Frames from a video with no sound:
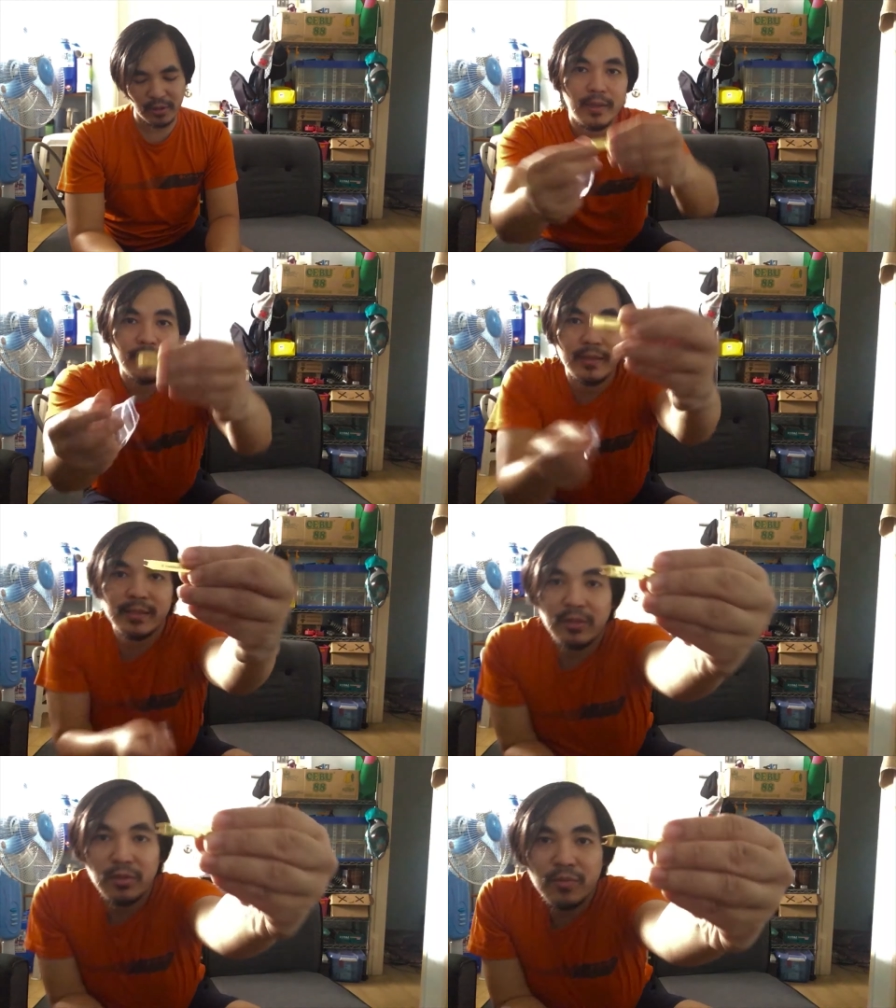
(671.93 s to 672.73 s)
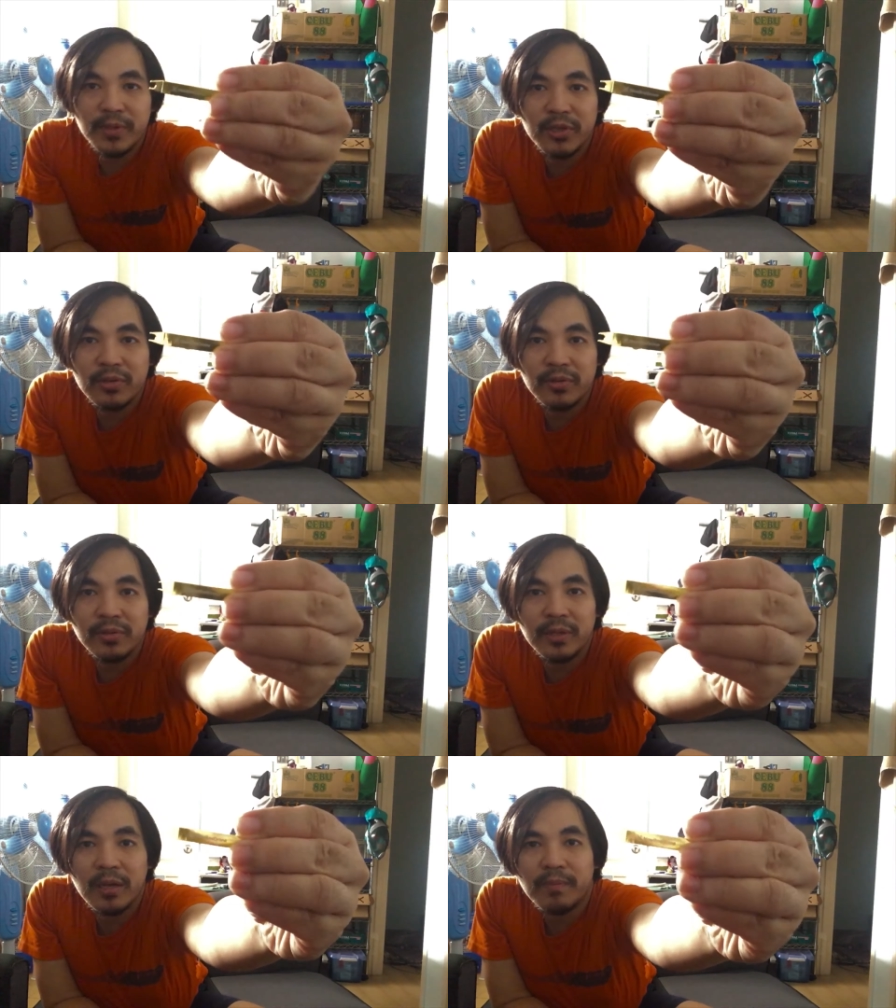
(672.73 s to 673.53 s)
It's the NewBeeDrone
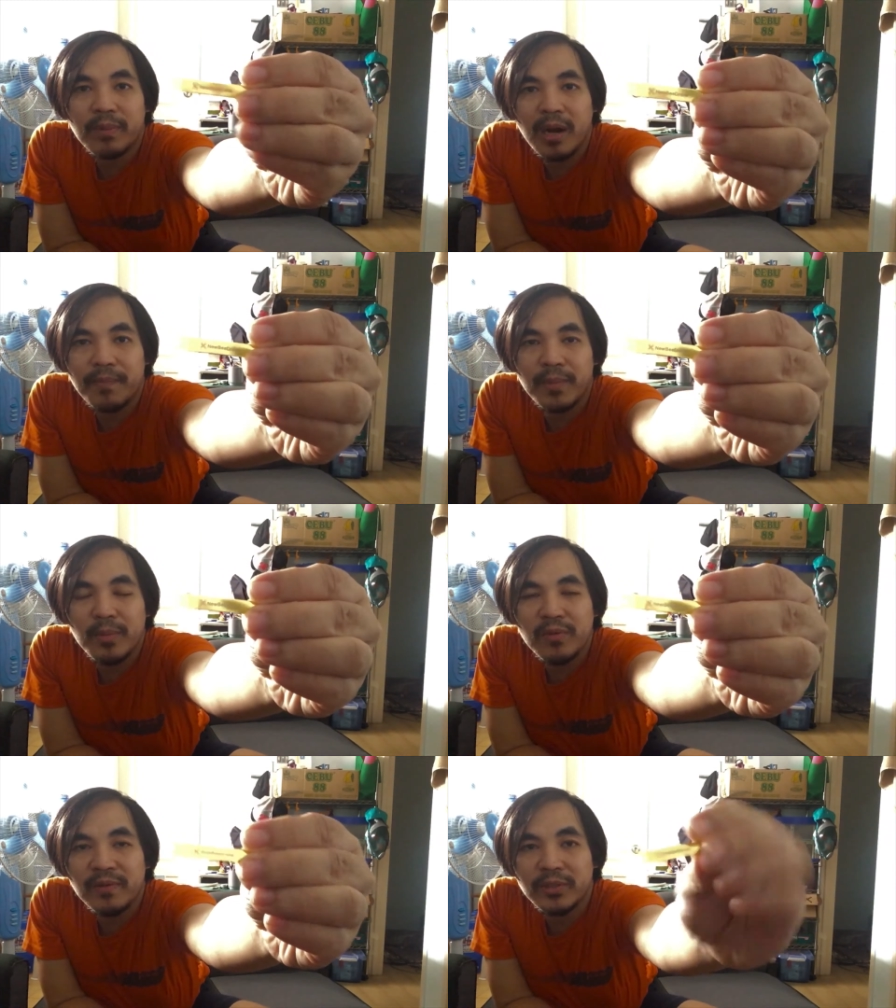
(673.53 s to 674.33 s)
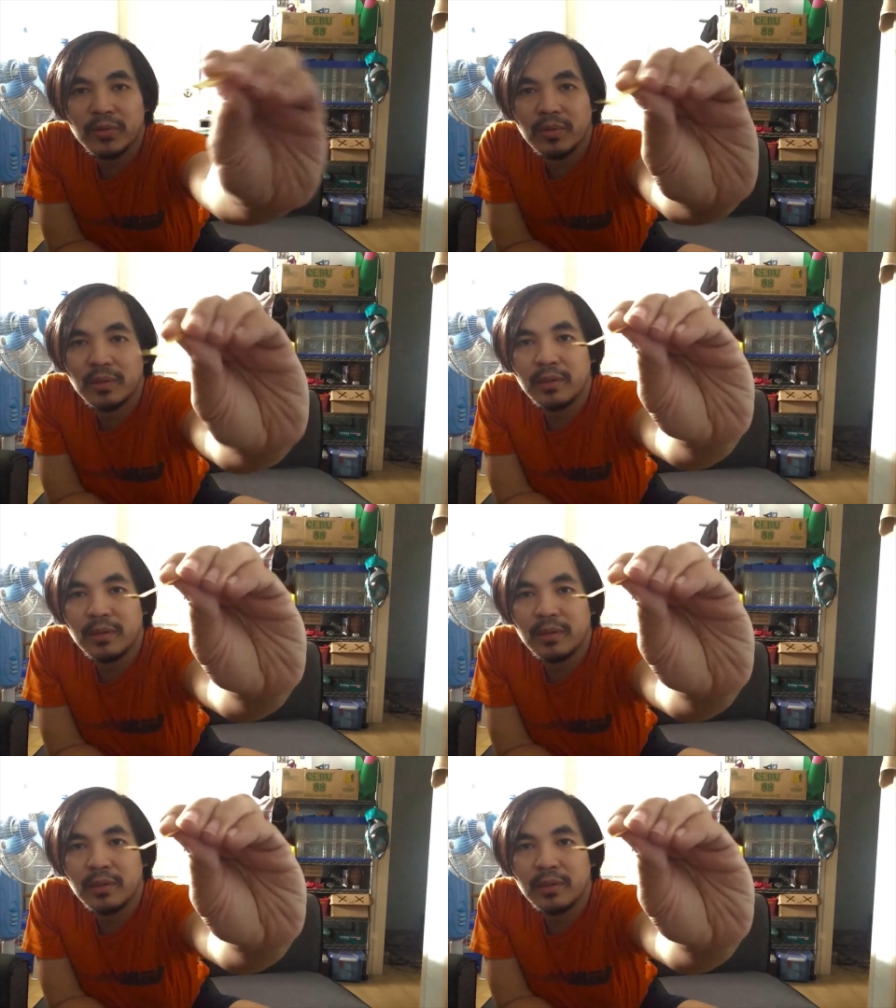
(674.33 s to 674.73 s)
prop removal tool.